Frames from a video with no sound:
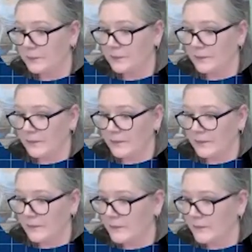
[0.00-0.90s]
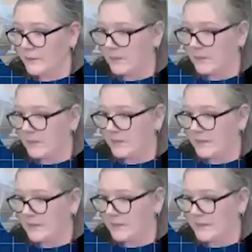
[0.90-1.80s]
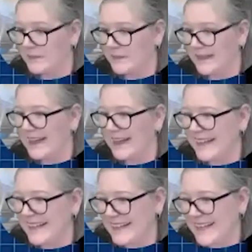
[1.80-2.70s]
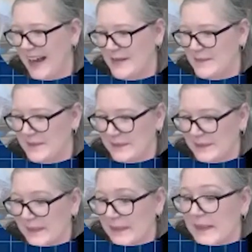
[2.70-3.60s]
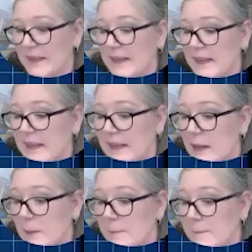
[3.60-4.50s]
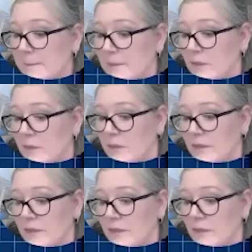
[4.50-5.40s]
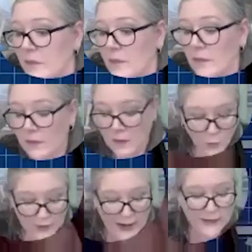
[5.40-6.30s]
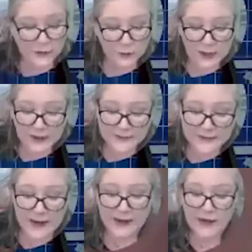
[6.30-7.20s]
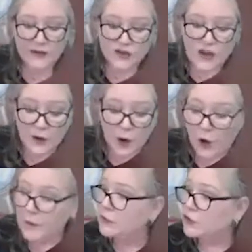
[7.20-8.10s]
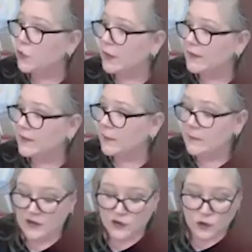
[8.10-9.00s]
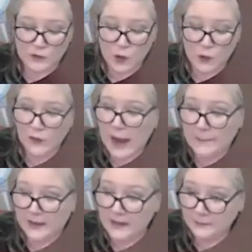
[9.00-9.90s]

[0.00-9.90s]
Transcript: Thank you, thank you, thank you. Good job. There you go. Ours isn't working at all. Okay, so like I said, check all the joints, make sure that they're overlapping.